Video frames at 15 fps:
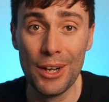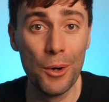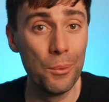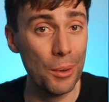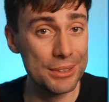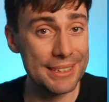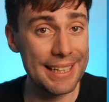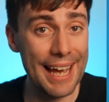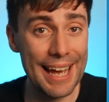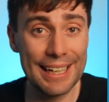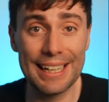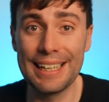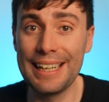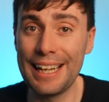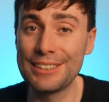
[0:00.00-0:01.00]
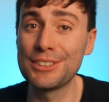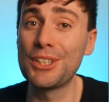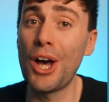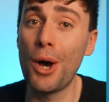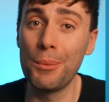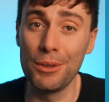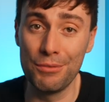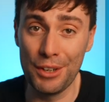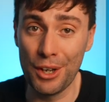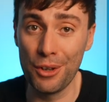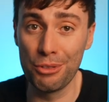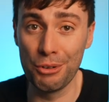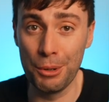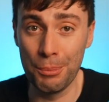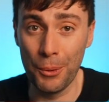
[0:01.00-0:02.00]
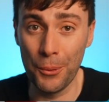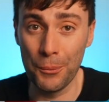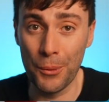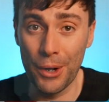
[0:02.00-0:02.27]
Once again, let's start with VEO 3.1.